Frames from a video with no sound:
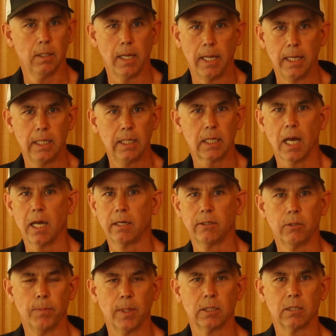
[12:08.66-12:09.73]
any kind of
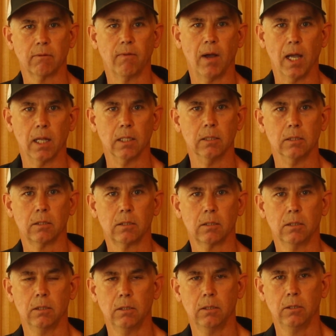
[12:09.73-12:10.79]
domestic
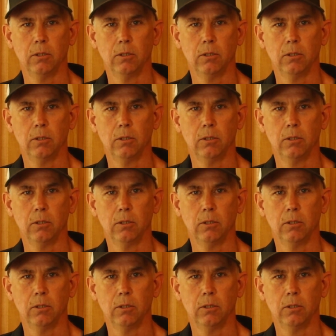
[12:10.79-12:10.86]
violence,